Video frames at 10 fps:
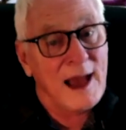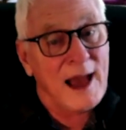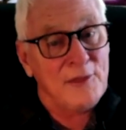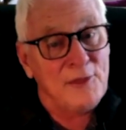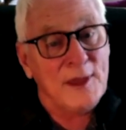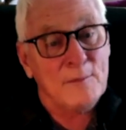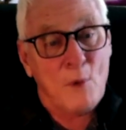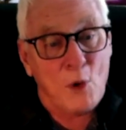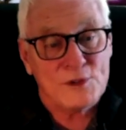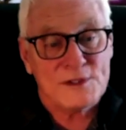I think
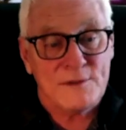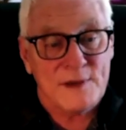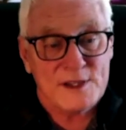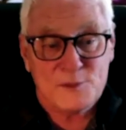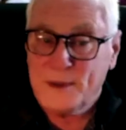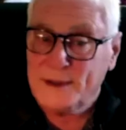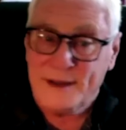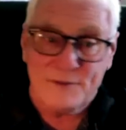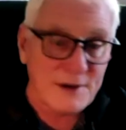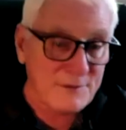most of us
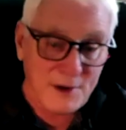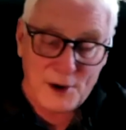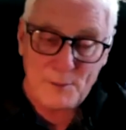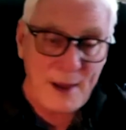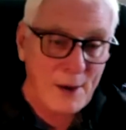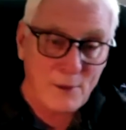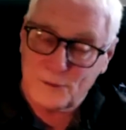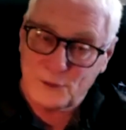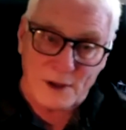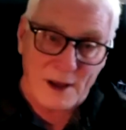believe in a very
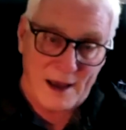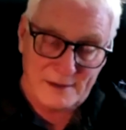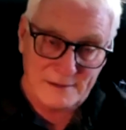powerful God.